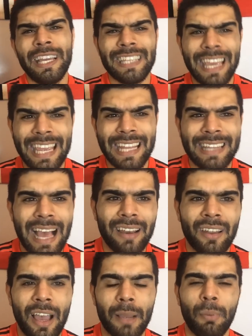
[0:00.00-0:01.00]
you hit that
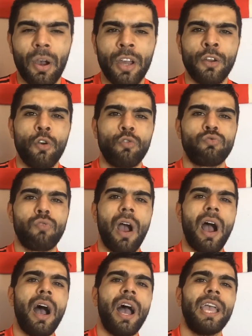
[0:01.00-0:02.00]
like button
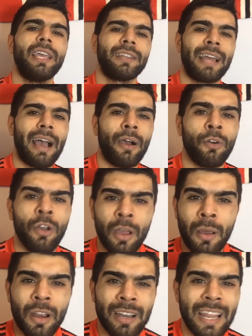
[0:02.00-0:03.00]
right now.
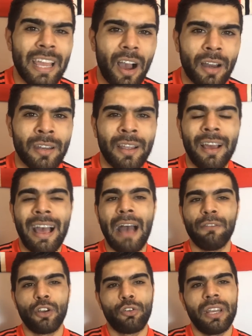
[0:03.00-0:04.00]
Lyon
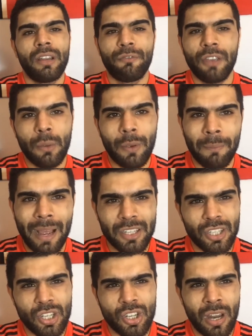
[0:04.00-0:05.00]
have agreed a fee with
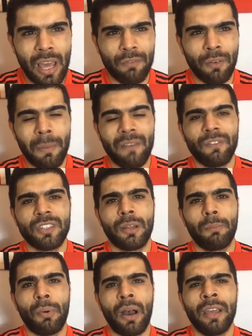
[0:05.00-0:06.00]
Manchester United for Memphis
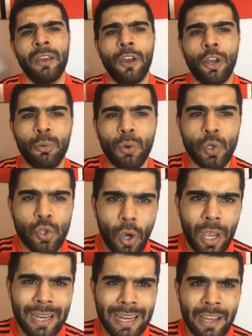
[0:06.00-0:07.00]
Depay, who will
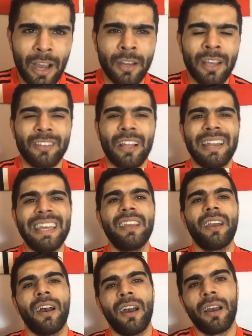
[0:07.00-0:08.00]
join Lyon, the
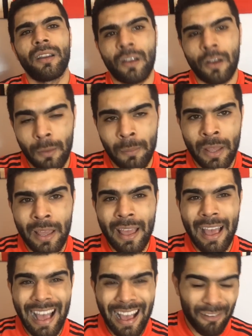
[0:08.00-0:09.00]
Ligue 1 club,
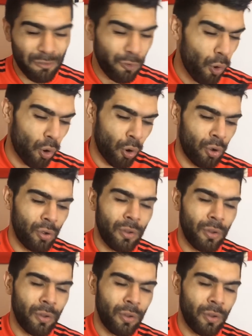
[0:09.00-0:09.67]
for